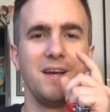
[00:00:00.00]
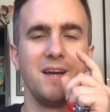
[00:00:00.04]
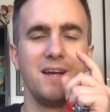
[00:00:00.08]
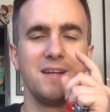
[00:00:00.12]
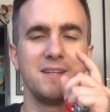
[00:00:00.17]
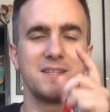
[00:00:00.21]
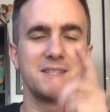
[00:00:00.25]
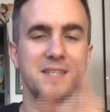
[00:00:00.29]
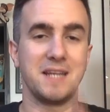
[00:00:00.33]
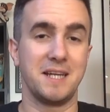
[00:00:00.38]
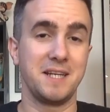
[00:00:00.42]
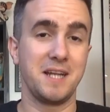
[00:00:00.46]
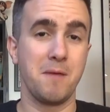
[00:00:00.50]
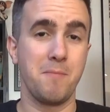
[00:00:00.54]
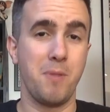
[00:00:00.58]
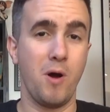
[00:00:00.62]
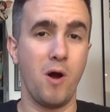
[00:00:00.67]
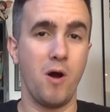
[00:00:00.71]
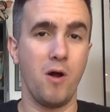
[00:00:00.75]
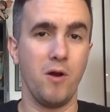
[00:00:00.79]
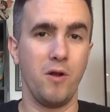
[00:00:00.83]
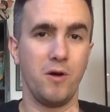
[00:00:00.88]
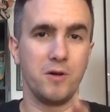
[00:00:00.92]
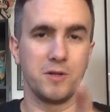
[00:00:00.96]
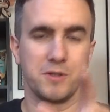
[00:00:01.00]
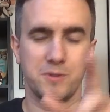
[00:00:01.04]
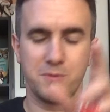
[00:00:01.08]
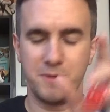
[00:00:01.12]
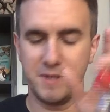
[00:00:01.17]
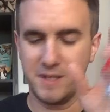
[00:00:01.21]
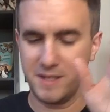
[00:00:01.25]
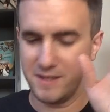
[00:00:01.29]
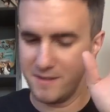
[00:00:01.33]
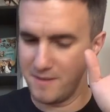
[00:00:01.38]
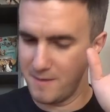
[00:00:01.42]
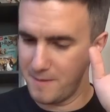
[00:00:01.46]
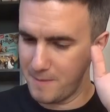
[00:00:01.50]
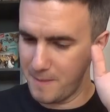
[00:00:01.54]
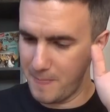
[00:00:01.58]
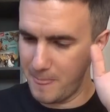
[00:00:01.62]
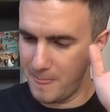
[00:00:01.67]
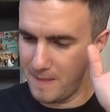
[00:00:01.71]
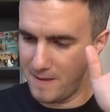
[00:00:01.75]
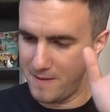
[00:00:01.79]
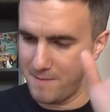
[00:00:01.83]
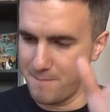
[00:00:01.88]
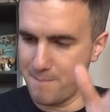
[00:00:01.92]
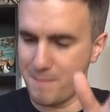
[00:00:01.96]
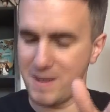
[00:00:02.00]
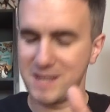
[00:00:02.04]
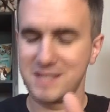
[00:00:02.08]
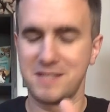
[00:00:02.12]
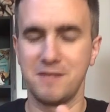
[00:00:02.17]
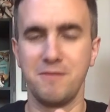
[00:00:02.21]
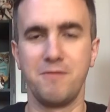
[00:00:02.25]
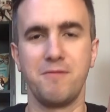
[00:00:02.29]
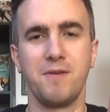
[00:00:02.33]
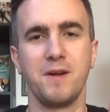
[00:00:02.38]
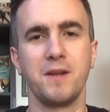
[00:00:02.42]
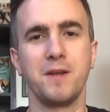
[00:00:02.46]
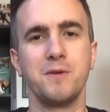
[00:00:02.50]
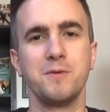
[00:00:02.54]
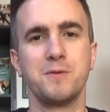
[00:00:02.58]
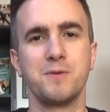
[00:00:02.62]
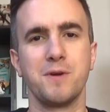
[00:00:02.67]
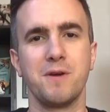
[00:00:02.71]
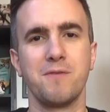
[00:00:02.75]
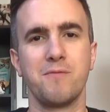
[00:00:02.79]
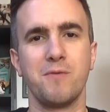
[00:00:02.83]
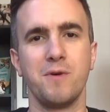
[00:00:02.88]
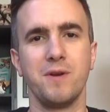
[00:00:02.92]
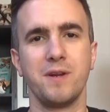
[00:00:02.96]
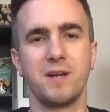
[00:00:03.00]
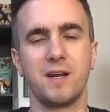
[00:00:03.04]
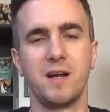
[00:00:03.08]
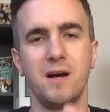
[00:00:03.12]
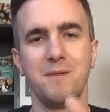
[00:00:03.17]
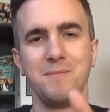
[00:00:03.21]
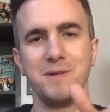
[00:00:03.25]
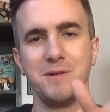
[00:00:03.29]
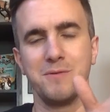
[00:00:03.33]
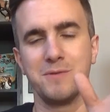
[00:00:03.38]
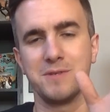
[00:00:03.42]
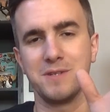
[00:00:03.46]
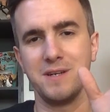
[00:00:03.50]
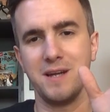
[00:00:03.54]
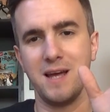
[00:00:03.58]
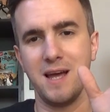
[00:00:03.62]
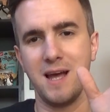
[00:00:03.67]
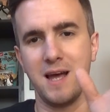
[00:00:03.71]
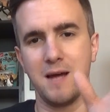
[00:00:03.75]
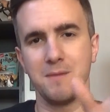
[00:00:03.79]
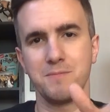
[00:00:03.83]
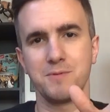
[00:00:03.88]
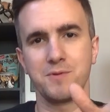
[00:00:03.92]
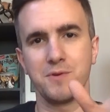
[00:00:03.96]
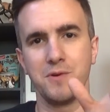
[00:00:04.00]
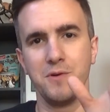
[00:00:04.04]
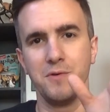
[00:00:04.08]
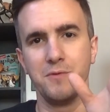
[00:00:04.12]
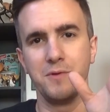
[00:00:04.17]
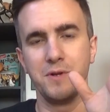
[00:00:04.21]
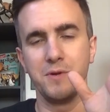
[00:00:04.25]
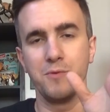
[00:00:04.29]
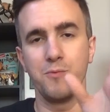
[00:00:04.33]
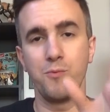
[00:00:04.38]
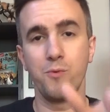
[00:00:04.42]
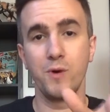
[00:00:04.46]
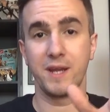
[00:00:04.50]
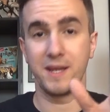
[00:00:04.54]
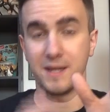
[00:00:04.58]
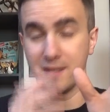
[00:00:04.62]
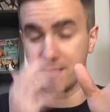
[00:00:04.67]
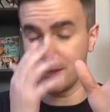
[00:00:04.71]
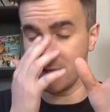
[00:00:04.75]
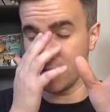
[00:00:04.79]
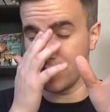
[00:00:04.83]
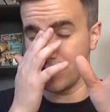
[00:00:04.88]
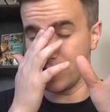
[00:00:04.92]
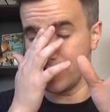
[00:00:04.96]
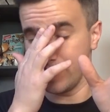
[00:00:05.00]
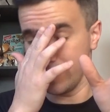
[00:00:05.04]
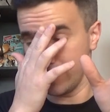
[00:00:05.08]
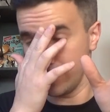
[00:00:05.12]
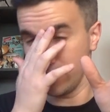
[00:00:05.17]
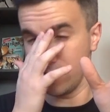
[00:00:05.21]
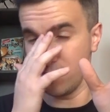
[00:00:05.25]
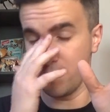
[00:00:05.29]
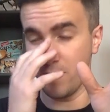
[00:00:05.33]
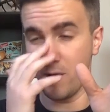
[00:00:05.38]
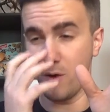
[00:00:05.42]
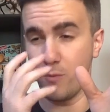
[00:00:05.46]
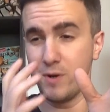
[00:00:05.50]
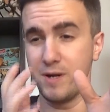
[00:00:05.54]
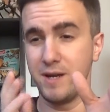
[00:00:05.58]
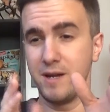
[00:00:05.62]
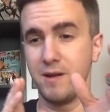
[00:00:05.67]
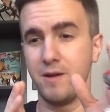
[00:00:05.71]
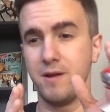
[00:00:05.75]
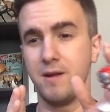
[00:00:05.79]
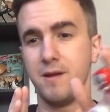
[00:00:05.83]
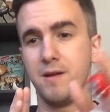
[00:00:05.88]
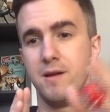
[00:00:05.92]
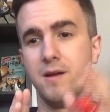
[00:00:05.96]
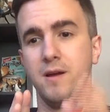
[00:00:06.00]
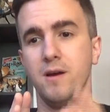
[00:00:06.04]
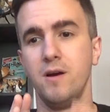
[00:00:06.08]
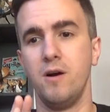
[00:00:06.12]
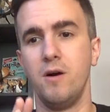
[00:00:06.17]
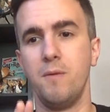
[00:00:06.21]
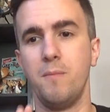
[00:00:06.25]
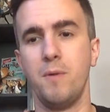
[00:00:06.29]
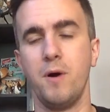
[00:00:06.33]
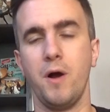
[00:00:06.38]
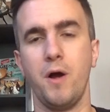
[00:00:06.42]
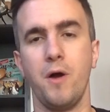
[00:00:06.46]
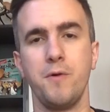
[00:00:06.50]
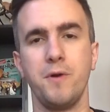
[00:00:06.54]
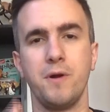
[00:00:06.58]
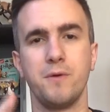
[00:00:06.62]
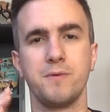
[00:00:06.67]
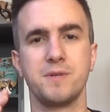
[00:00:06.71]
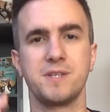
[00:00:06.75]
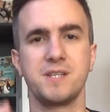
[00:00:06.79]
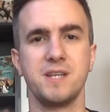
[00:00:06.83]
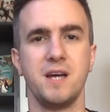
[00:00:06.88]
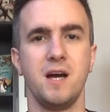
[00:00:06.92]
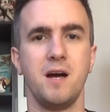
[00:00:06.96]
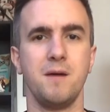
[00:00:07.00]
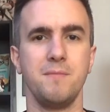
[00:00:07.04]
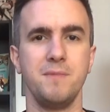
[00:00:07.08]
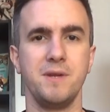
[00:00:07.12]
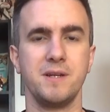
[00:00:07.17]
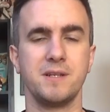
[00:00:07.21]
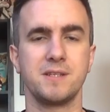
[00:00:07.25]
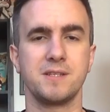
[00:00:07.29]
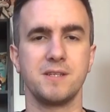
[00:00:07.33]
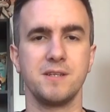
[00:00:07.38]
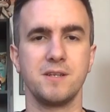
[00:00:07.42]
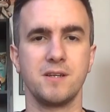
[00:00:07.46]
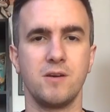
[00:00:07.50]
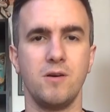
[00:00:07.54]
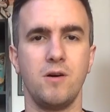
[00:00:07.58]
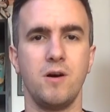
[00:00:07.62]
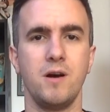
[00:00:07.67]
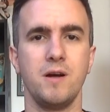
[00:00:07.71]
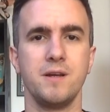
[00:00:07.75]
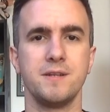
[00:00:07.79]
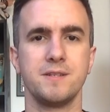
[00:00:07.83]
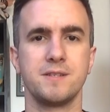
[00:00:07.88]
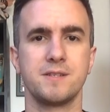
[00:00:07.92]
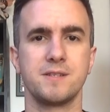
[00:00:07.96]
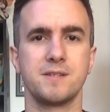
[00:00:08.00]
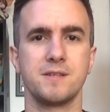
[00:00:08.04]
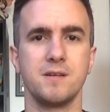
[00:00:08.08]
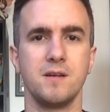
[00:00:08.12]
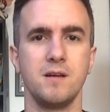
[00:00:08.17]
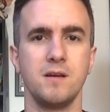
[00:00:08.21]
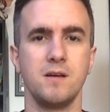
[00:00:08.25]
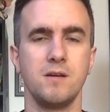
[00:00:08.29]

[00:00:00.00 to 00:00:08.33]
Sandown Park last week. Massive thank you to everyone that came. It was an absolutely wicked day. I went there on my own. I was set up next to the guys,